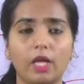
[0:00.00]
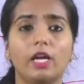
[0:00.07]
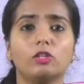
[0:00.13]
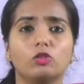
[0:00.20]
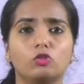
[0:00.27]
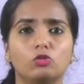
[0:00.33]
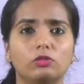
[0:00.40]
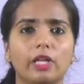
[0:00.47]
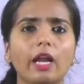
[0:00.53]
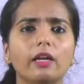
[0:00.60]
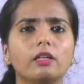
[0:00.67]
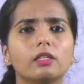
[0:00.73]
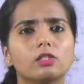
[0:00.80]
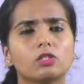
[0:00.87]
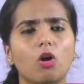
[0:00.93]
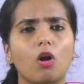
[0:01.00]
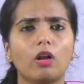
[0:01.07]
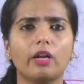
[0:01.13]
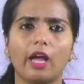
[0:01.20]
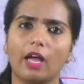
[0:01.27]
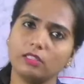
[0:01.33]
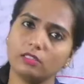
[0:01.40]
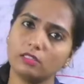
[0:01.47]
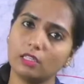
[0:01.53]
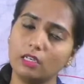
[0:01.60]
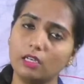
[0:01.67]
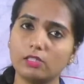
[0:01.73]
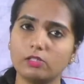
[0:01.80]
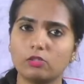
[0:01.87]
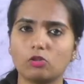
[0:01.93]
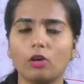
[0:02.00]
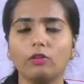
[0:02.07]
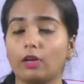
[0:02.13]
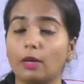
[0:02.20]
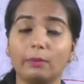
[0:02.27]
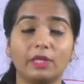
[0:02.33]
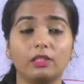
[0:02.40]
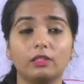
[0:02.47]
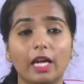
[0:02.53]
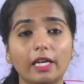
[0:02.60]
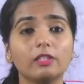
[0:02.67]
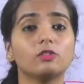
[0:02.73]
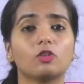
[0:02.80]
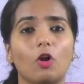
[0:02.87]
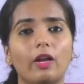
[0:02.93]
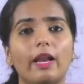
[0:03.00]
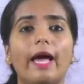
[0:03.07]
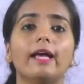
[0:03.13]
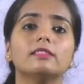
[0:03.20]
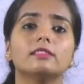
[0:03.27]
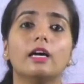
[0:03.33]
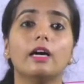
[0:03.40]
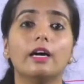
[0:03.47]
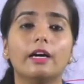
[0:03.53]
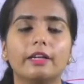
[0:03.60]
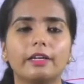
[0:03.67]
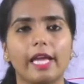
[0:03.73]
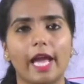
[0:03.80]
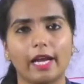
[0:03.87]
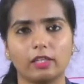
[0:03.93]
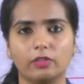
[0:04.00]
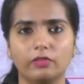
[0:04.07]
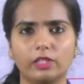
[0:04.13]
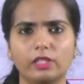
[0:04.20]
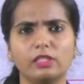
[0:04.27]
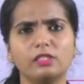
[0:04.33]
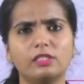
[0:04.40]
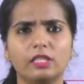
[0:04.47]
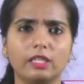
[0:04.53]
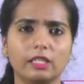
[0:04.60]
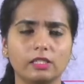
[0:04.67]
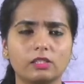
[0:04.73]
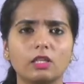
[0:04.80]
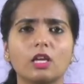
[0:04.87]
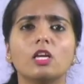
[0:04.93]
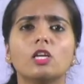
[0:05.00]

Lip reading: So that is called as that is called as reactivity series.